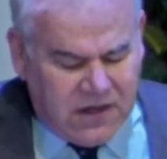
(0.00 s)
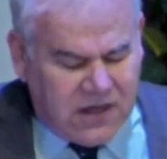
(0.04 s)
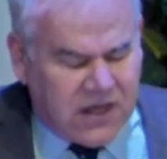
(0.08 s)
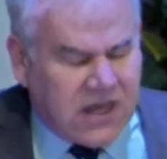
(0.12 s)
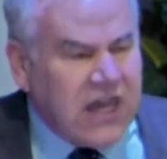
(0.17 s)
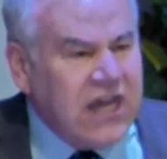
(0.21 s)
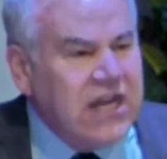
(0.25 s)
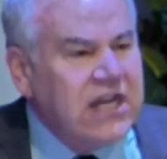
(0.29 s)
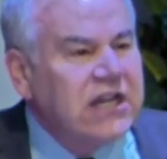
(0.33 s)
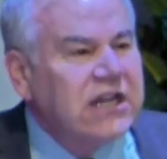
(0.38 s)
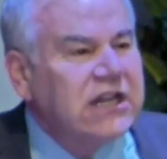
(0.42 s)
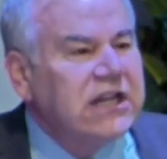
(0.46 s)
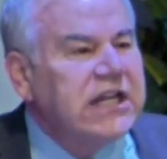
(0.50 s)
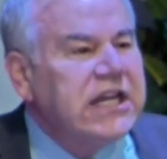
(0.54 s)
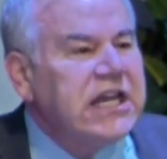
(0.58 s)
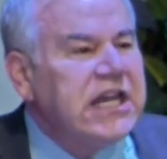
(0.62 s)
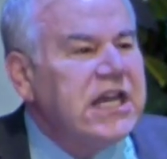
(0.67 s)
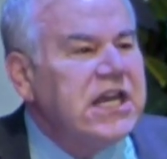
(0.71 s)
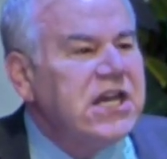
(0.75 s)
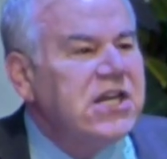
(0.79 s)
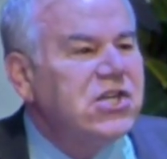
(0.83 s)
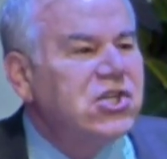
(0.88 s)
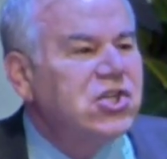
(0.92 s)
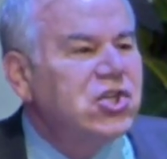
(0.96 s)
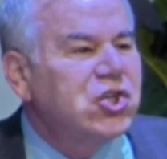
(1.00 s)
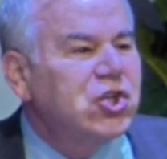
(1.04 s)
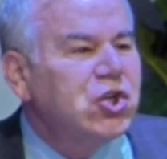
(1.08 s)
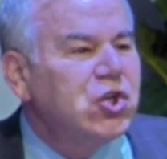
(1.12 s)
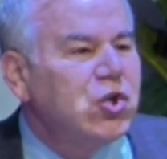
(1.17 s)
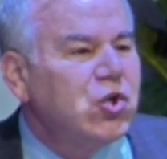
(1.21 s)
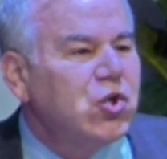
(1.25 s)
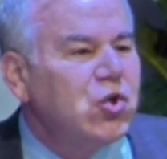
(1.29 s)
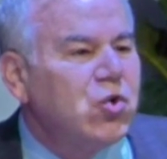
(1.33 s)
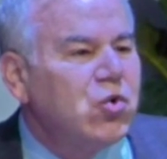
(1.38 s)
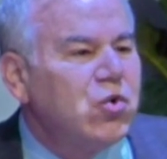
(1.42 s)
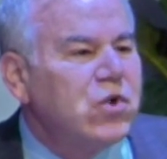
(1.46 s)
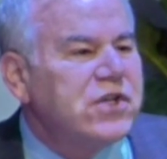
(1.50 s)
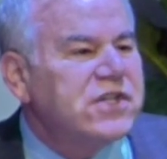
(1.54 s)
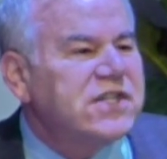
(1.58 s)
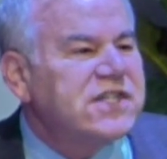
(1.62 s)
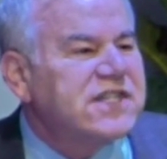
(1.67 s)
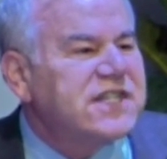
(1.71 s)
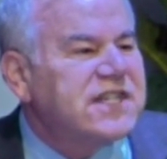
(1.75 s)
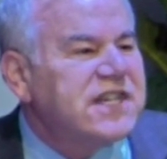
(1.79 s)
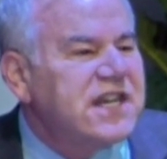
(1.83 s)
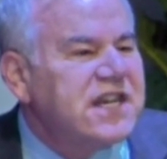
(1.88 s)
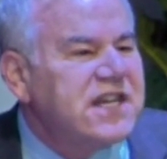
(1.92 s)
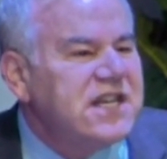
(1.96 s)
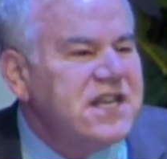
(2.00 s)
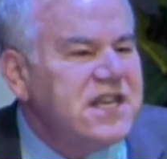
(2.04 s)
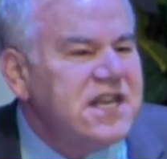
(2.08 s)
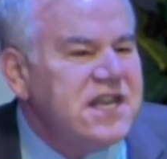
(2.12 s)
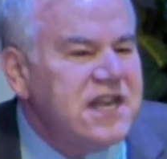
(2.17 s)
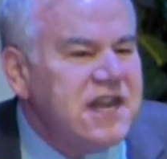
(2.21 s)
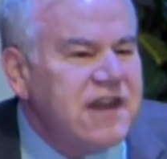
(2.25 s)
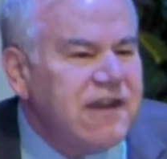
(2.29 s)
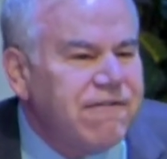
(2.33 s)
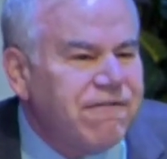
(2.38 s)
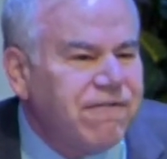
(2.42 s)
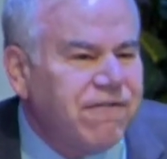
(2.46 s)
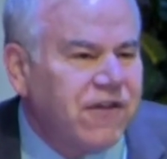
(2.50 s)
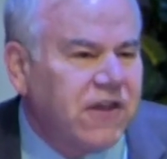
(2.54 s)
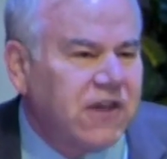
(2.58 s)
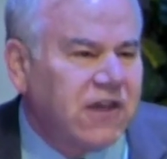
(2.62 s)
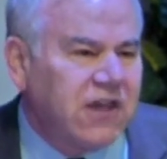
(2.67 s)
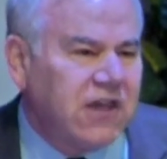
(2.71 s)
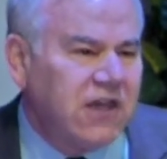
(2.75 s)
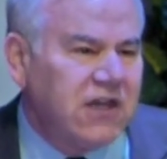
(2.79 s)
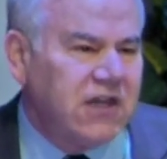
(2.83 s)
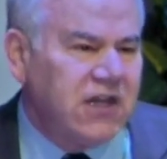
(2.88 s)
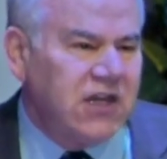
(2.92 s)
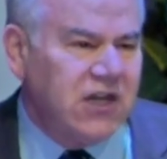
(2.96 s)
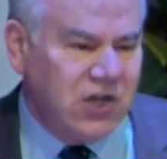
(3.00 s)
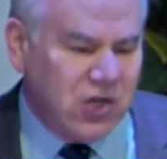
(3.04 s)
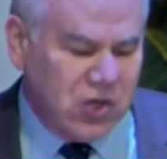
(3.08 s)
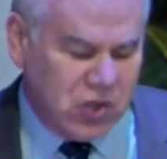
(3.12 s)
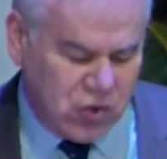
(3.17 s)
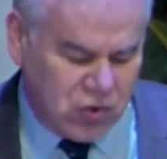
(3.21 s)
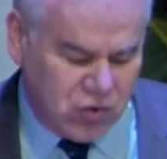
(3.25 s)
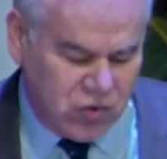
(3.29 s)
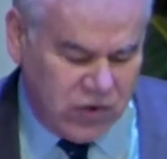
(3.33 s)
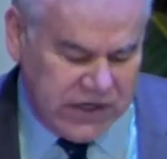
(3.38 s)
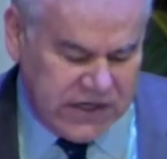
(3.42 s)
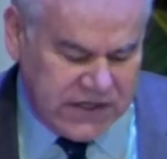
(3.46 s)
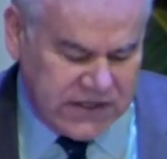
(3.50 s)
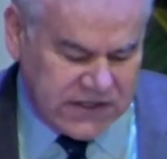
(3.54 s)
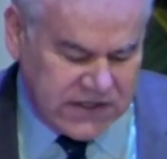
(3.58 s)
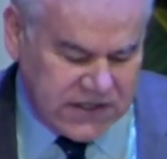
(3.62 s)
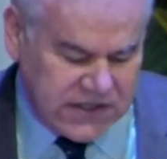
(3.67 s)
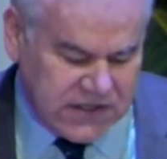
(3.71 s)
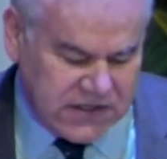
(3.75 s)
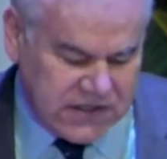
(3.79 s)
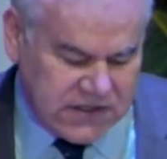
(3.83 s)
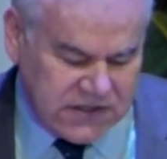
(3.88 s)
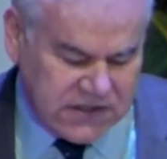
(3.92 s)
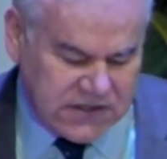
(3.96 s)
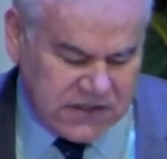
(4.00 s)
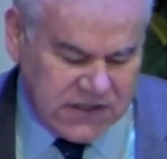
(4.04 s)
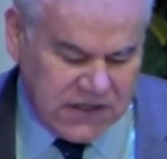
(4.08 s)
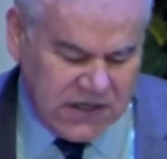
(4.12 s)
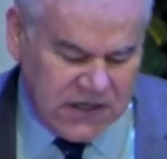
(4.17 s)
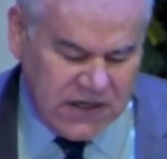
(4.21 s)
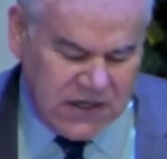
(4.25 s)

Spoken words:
can lead to significant increases